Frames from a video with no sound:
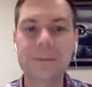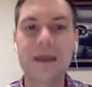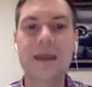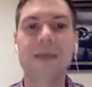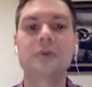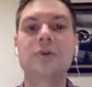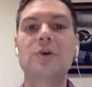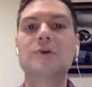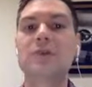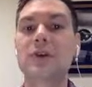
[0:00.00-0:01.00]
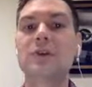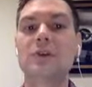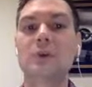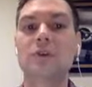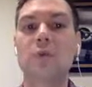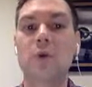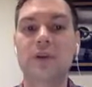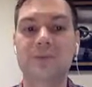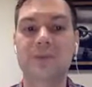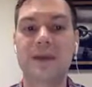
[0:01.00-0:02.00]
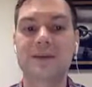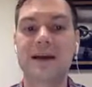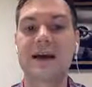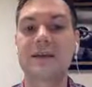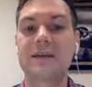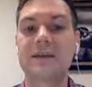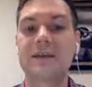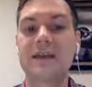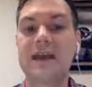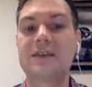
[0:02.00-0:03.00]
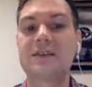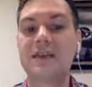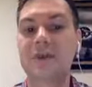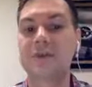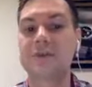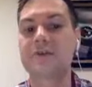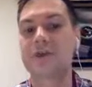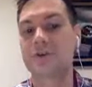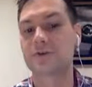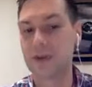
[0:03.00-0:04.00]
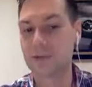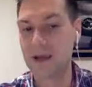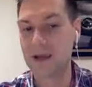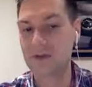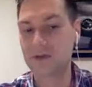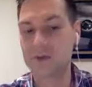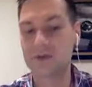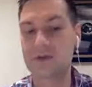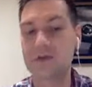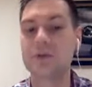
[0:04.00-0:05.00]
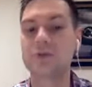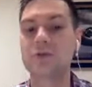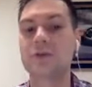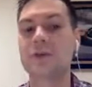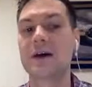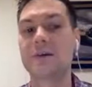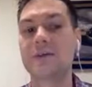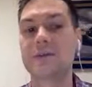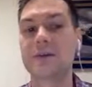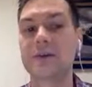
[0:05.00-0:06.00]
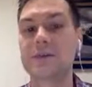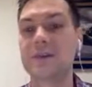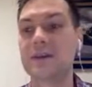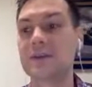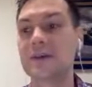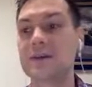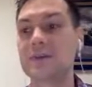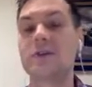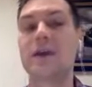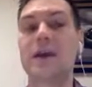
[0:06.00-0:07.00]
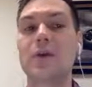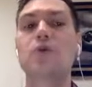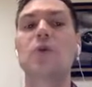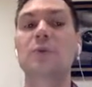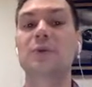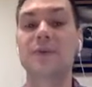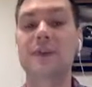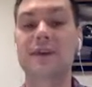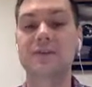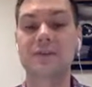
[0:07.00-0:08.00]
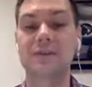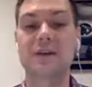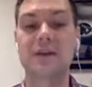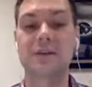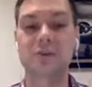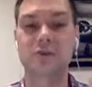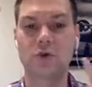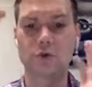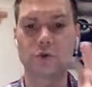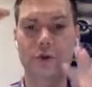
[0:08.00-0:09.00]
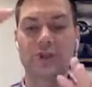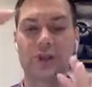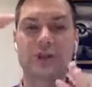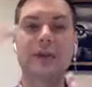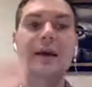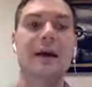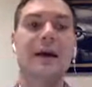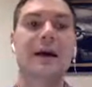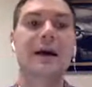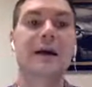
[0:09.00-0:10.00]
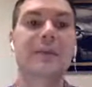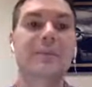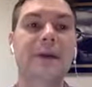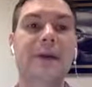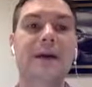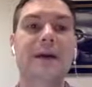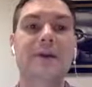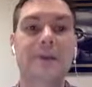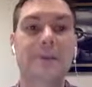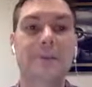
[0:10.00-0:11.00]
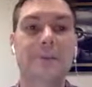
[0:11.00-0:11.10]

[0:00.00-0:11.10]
And DocentEDU works based on the HTML structure of the page. And so it lets you do a lot of interesting things that you can't normally with PDF because PDFs are so rigid. So